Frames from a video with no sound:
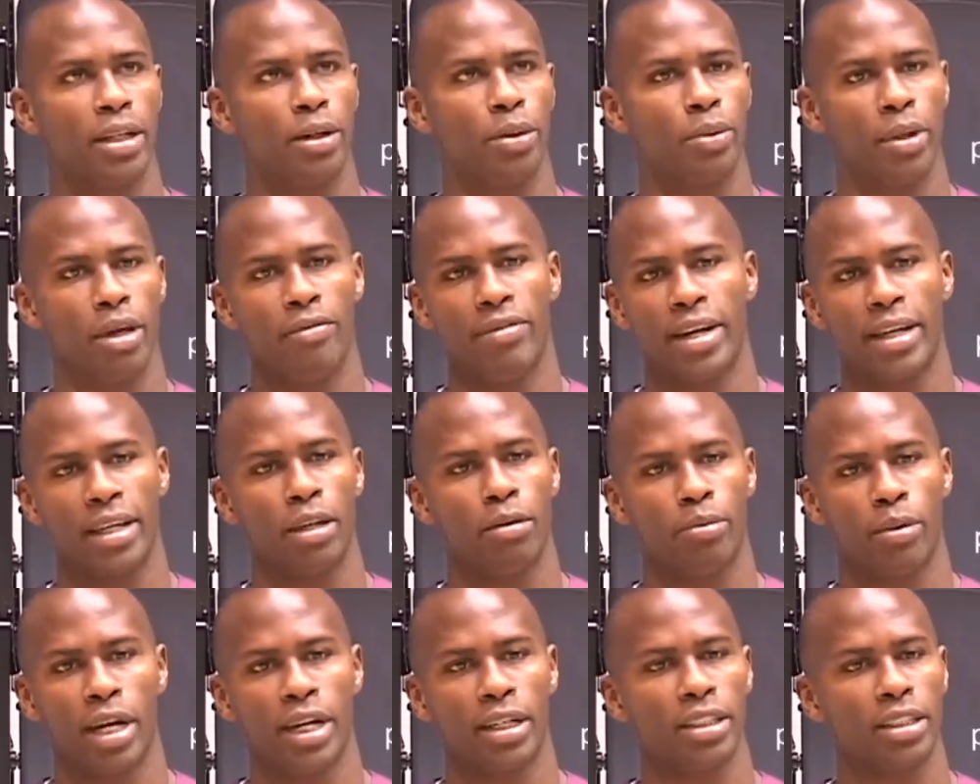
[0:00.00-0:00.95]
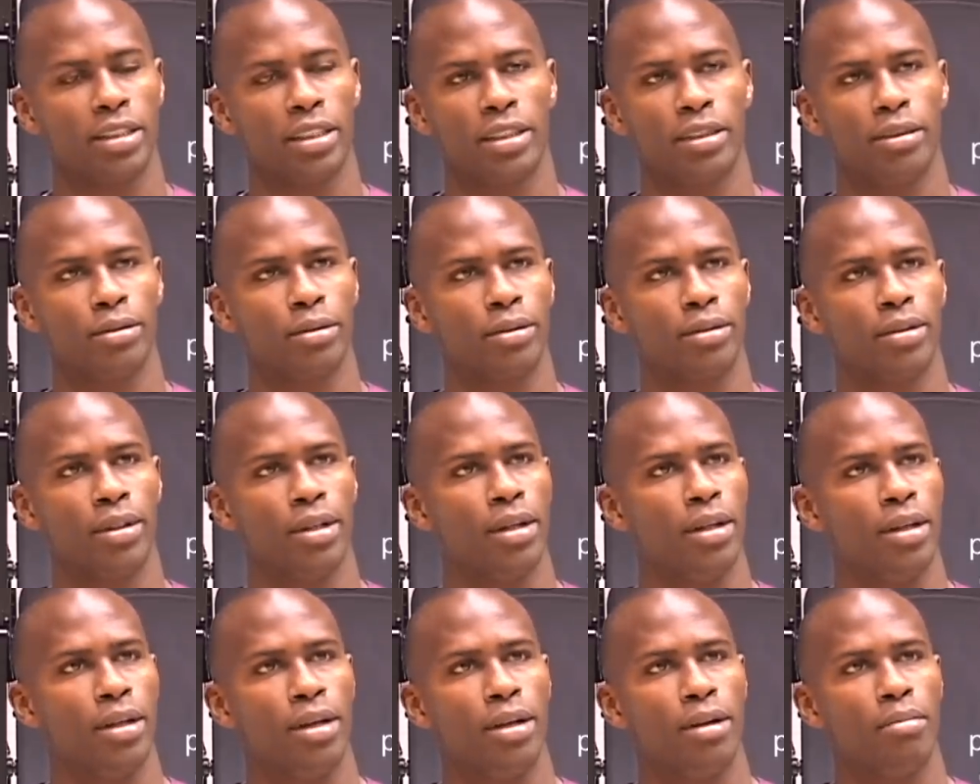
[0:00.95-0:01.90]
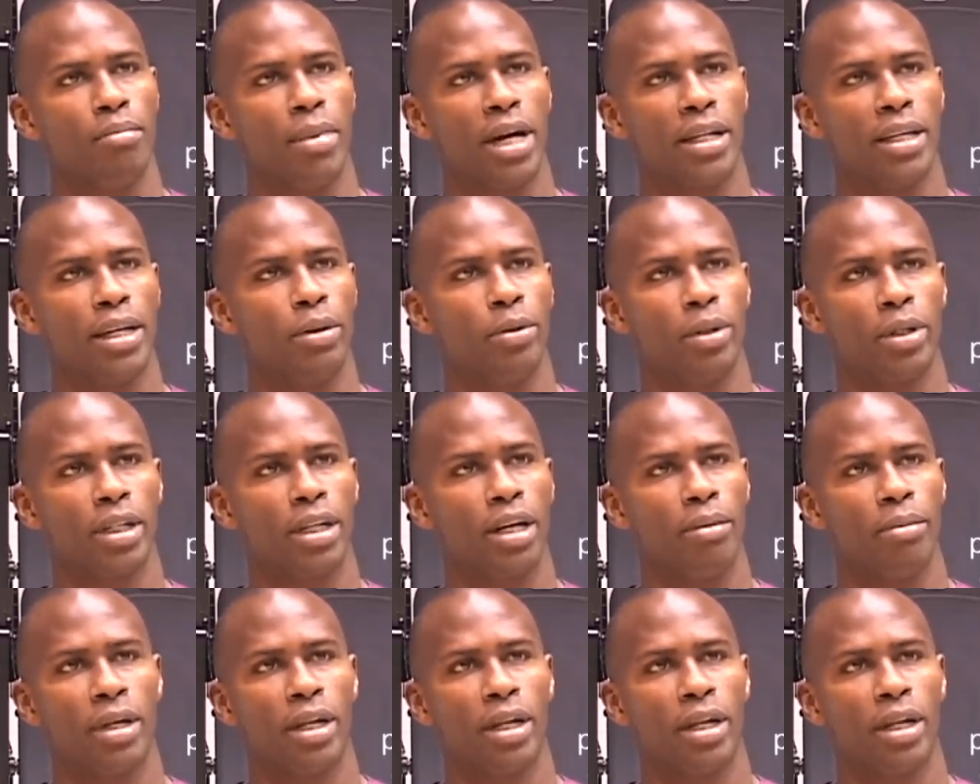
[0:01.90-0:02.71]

know, if I keep practicing, my day will come